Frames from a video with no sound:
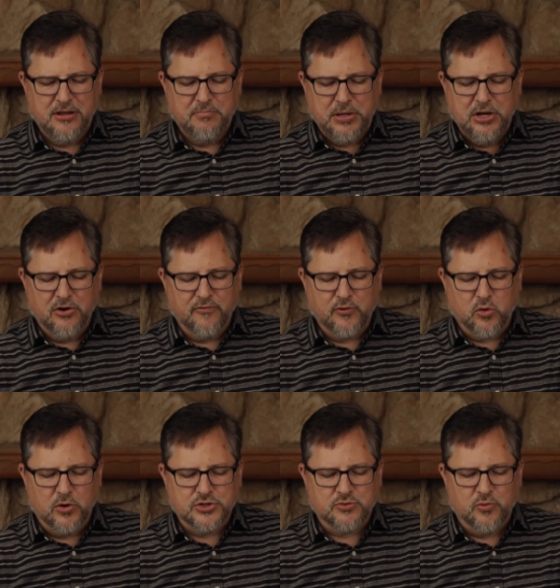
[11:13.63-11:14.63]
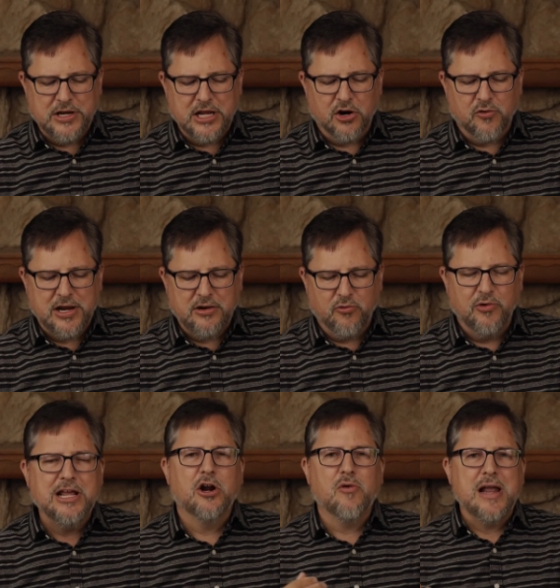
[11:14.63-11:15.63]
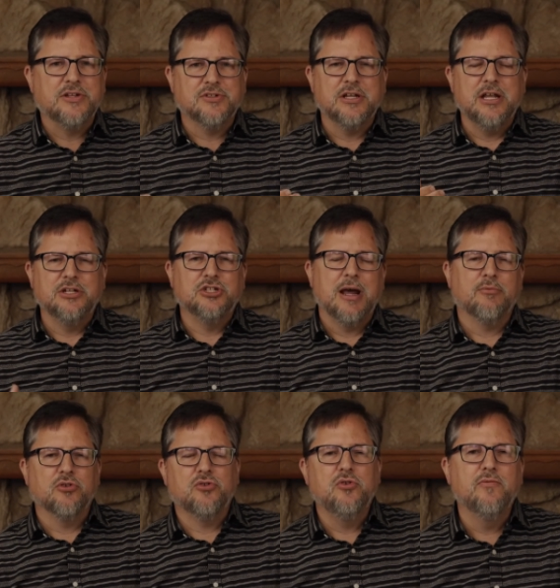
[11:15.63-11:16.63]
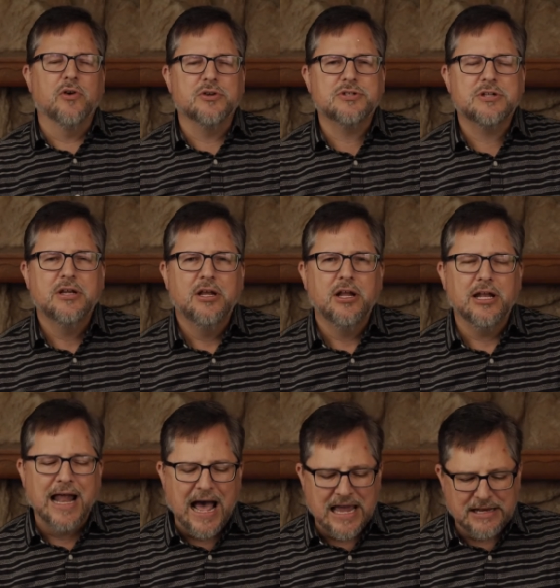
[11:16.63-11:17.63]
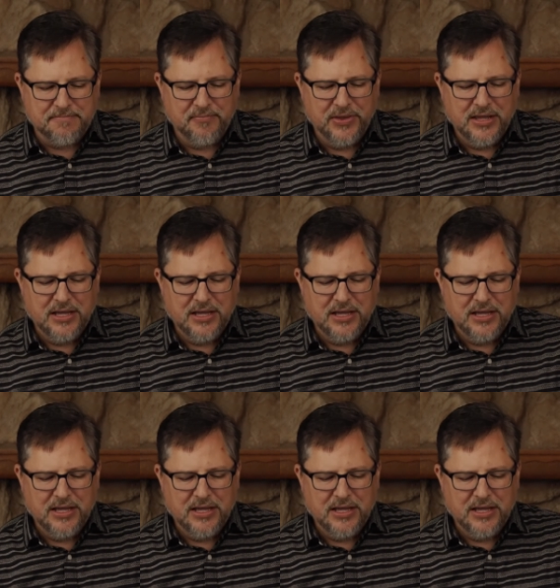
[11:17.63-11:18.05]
Peter, of course, reiterate, reiterates it in chapter 2, verse 9.